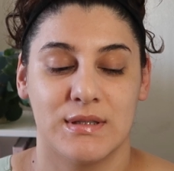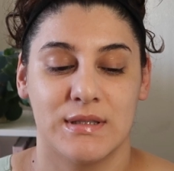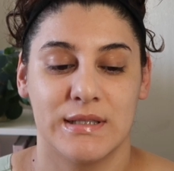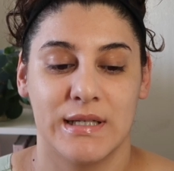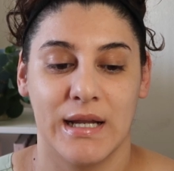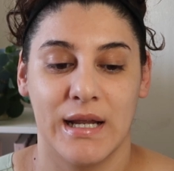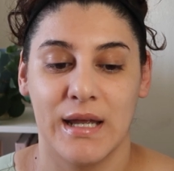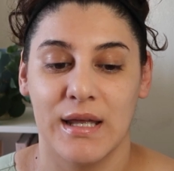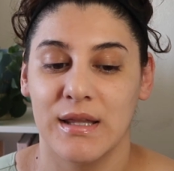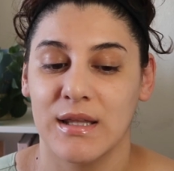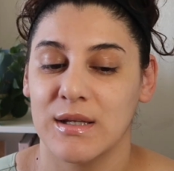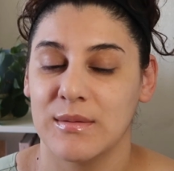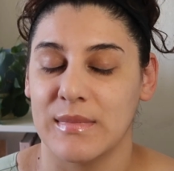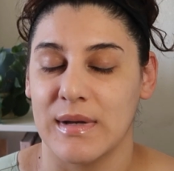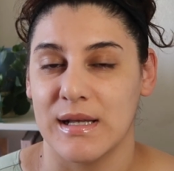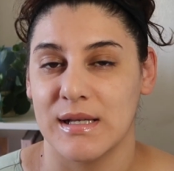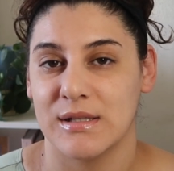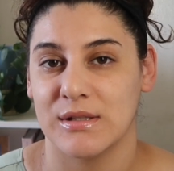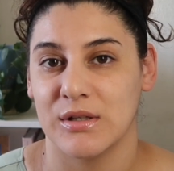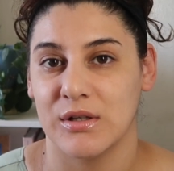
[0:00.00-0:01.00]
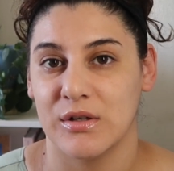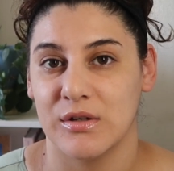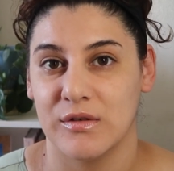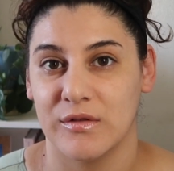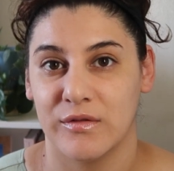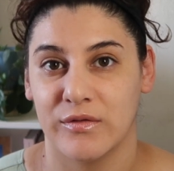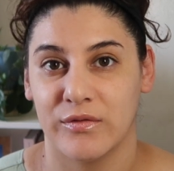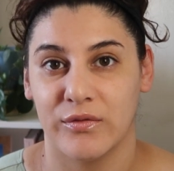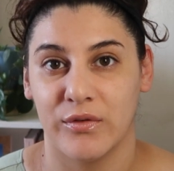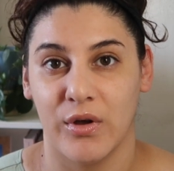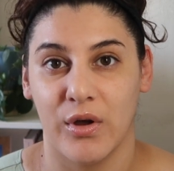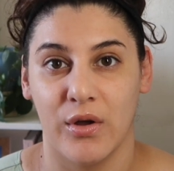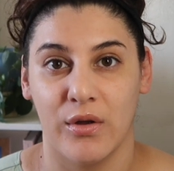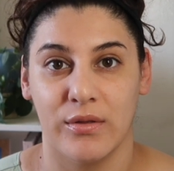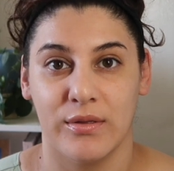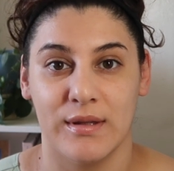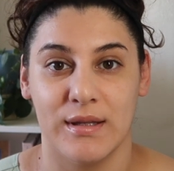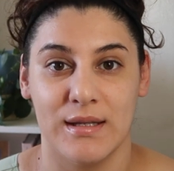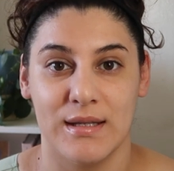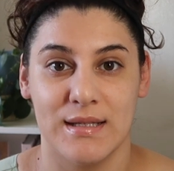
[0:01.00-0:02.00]
telling myself
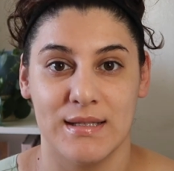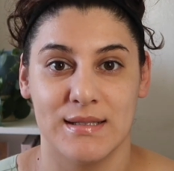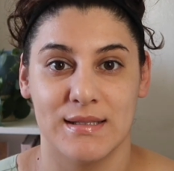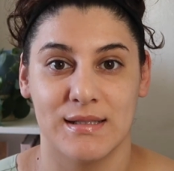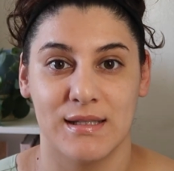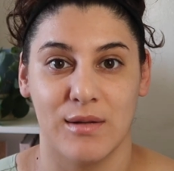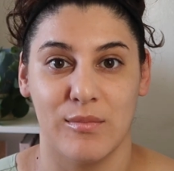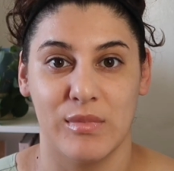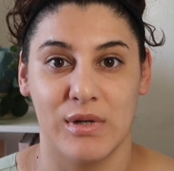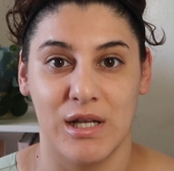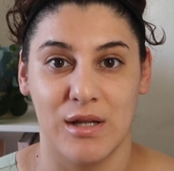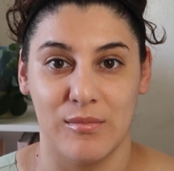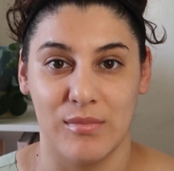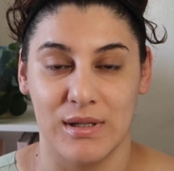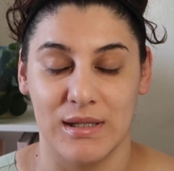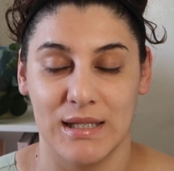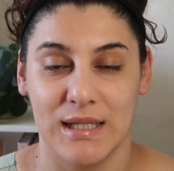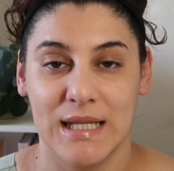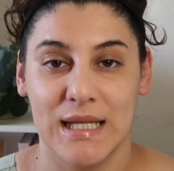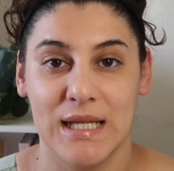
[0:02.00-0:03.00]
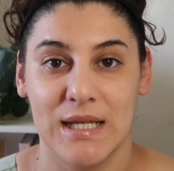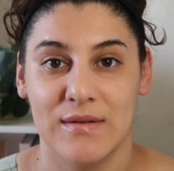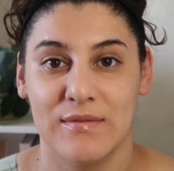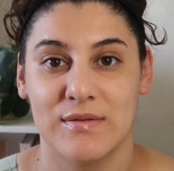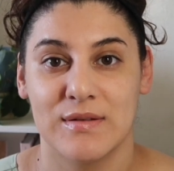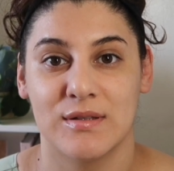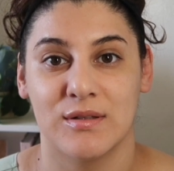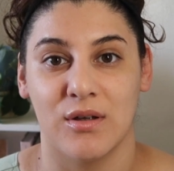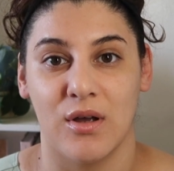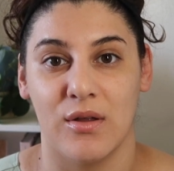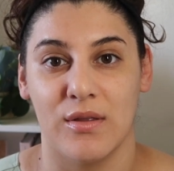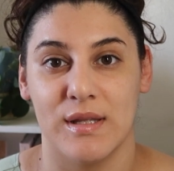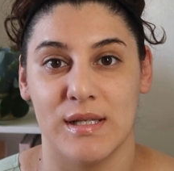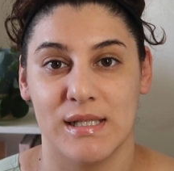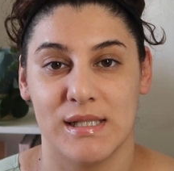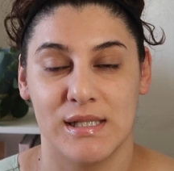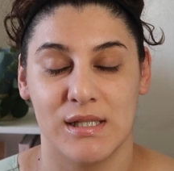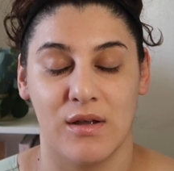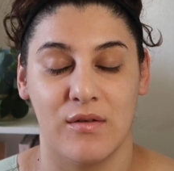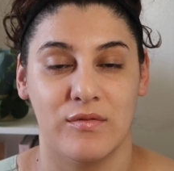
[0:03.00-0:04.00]
all these limiting beliefs, all
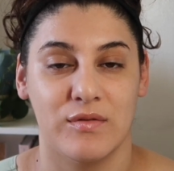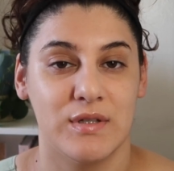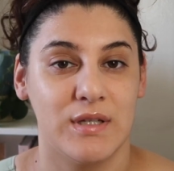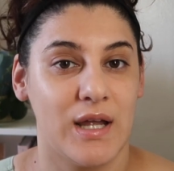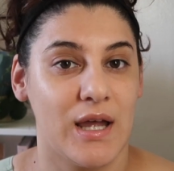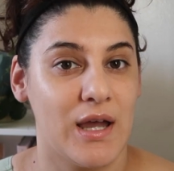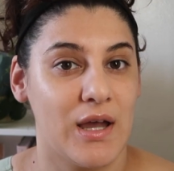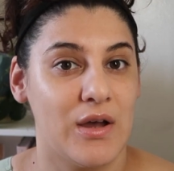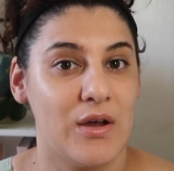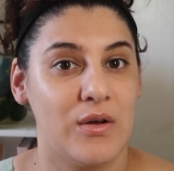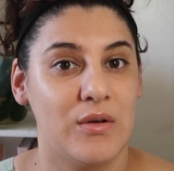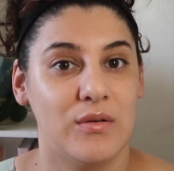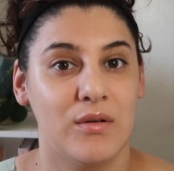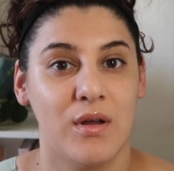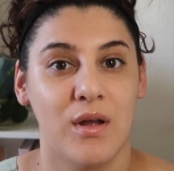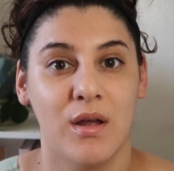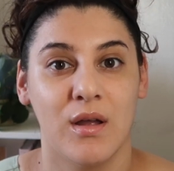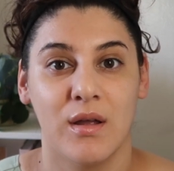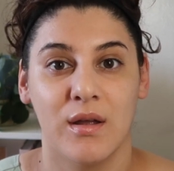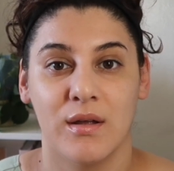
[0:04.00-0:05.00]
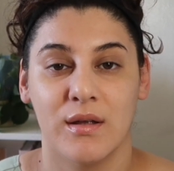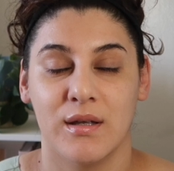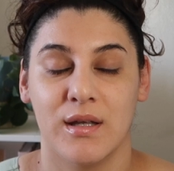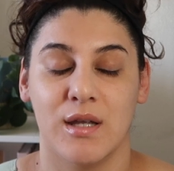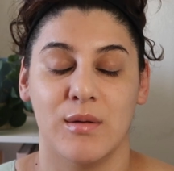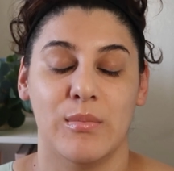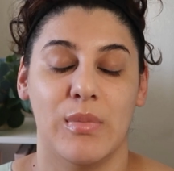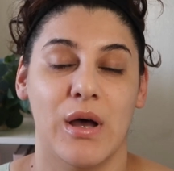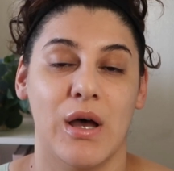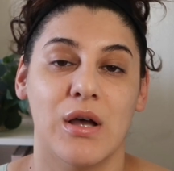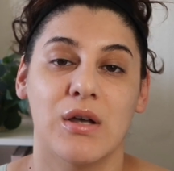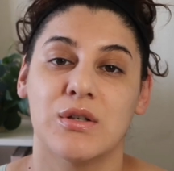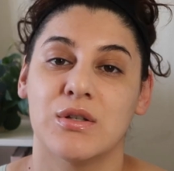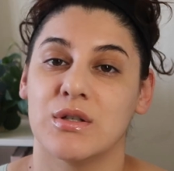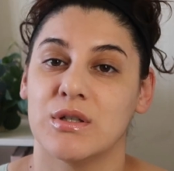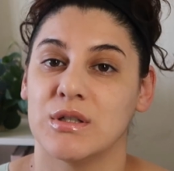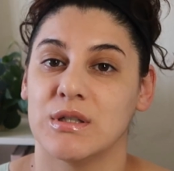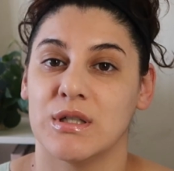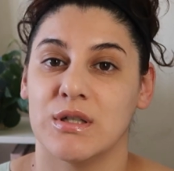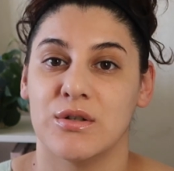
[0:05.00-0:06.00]
this self-doubt,
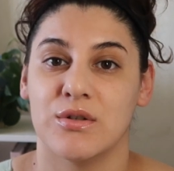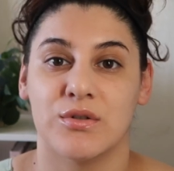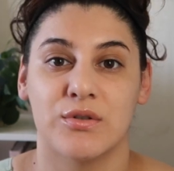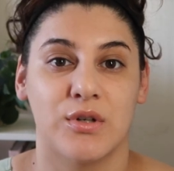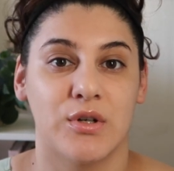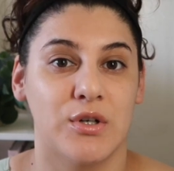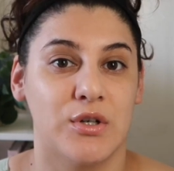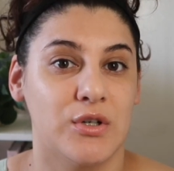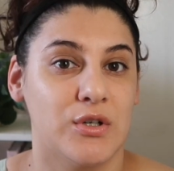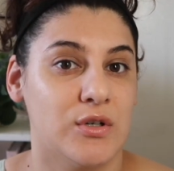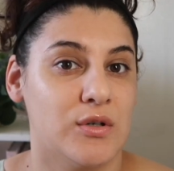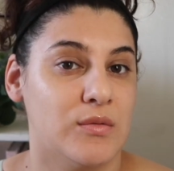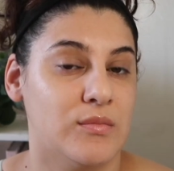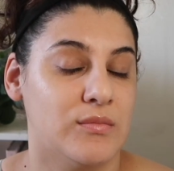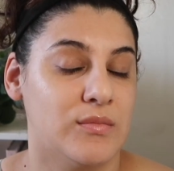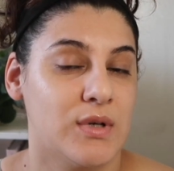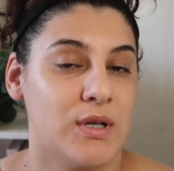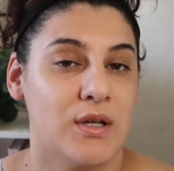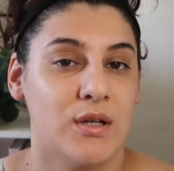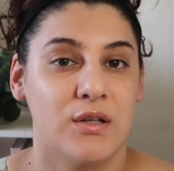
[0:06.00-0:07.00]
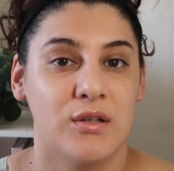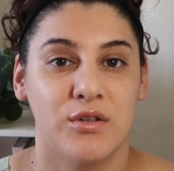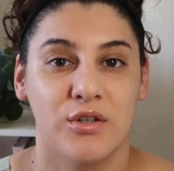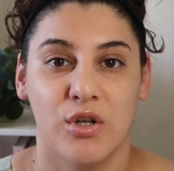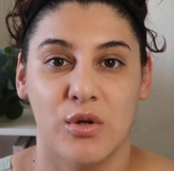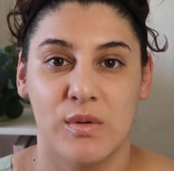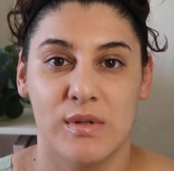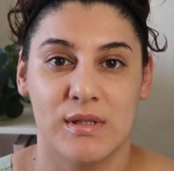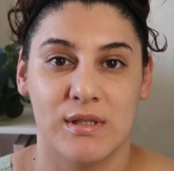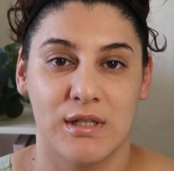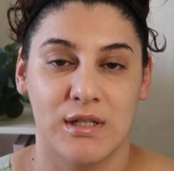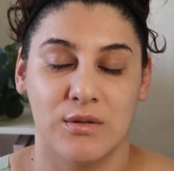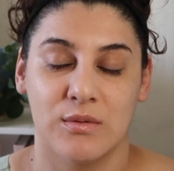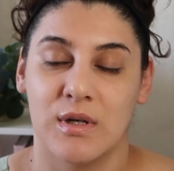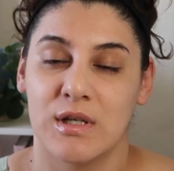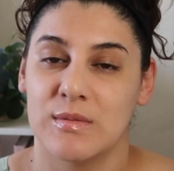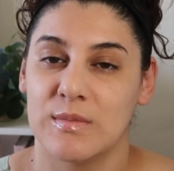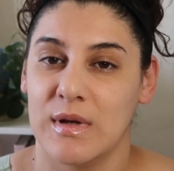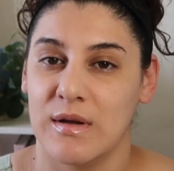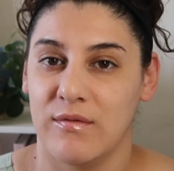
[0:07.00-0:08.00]
imposter syndrome, no one's gonna
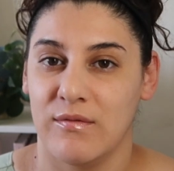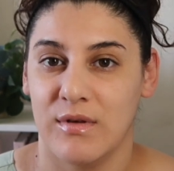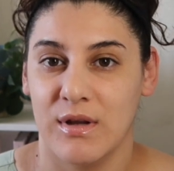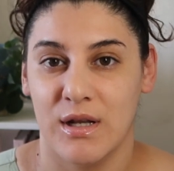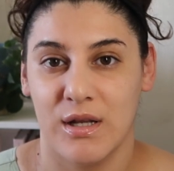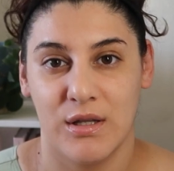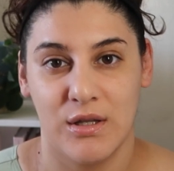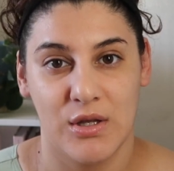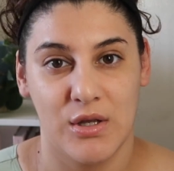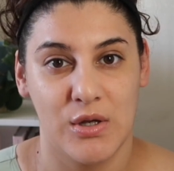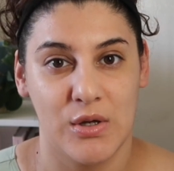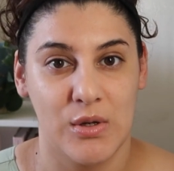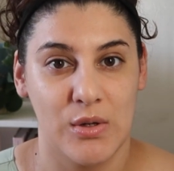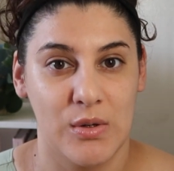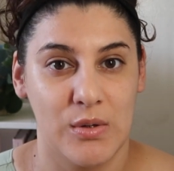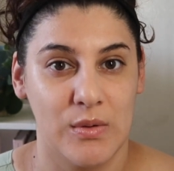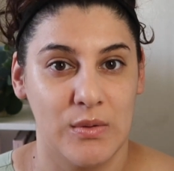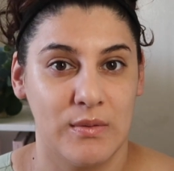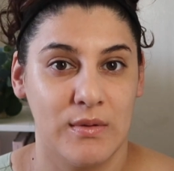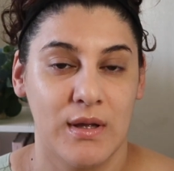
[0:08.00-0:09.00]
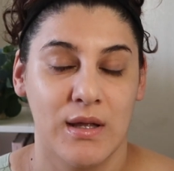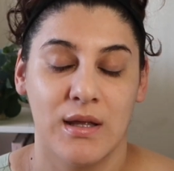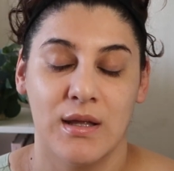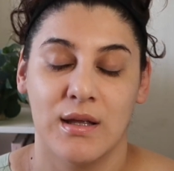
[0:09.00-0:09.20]
watch my video,